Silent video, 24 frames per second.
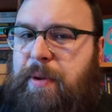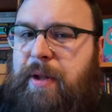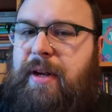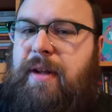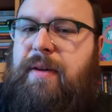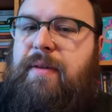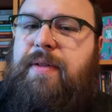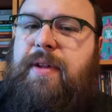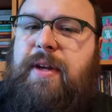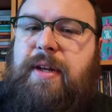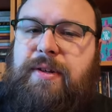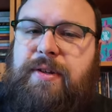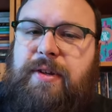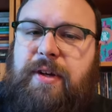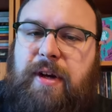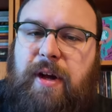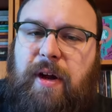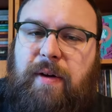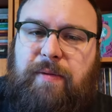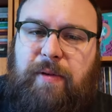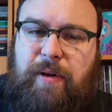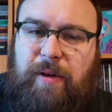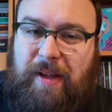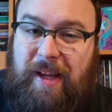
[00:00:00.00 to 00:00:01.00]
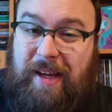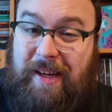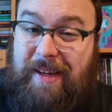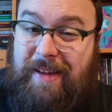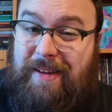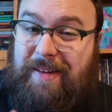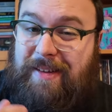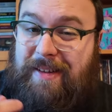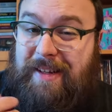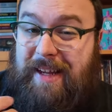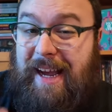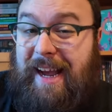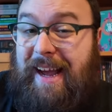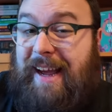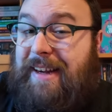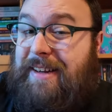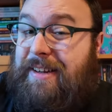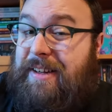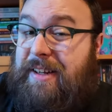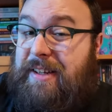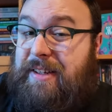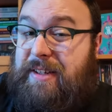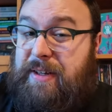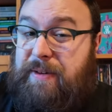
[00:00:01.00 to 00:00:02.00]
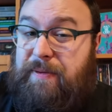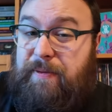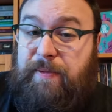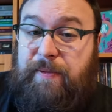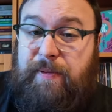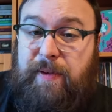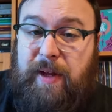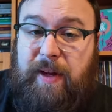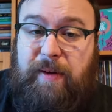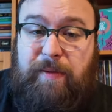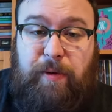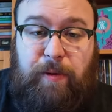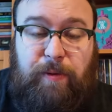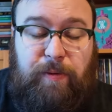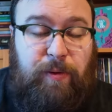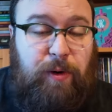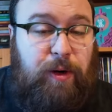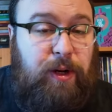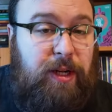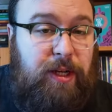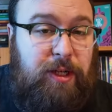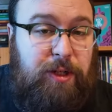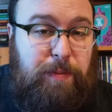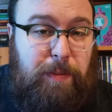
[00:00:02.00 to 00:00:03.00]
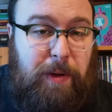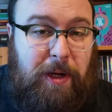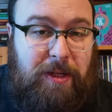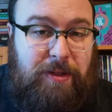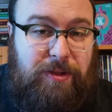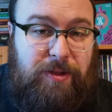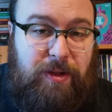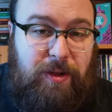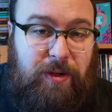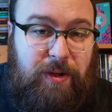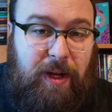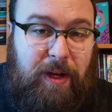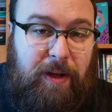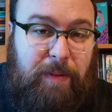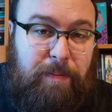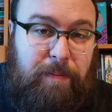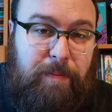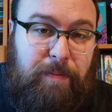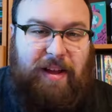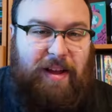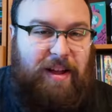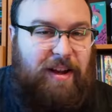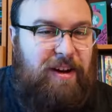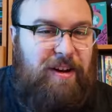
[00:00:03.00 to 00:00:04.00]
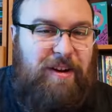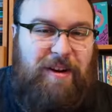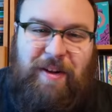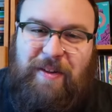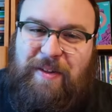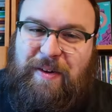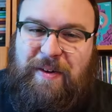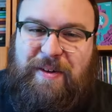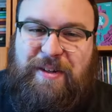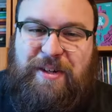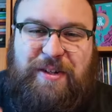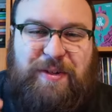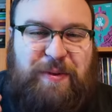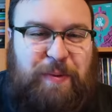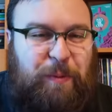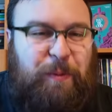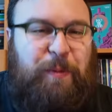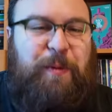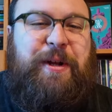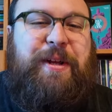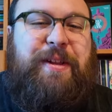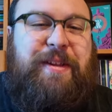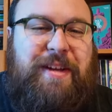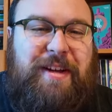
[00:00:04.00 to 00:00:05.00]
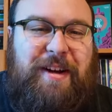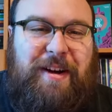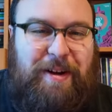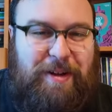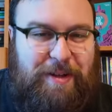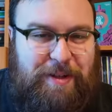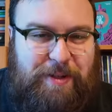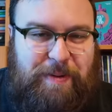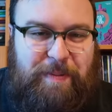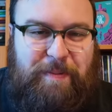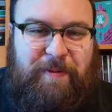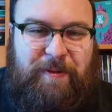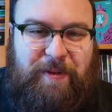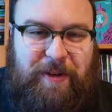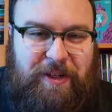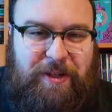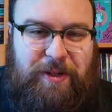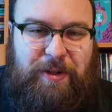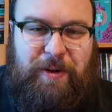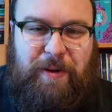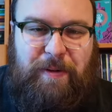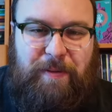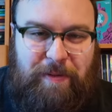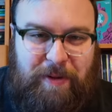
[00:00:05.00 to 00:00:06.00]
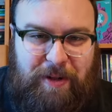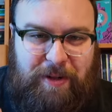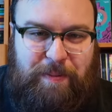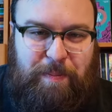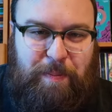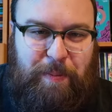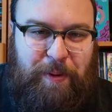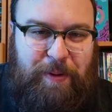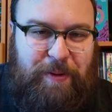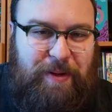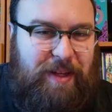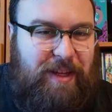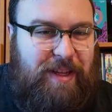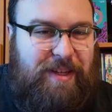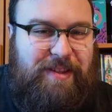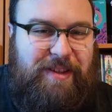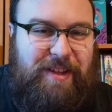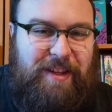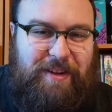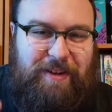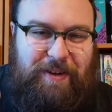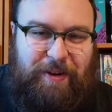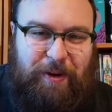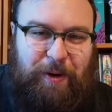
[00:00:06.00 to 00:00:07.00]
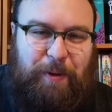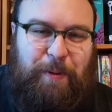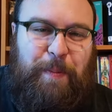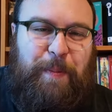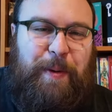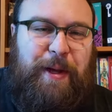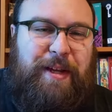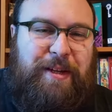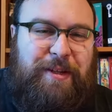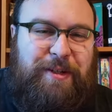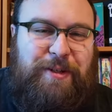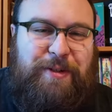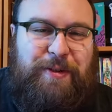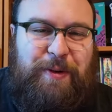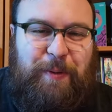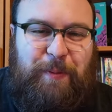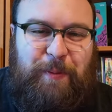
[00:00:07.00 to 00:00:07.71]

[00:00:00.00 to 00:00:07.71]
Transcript: plenty of things to cover like tactics and flavor for each monster type. And another just really awesome feature of this book is that no pages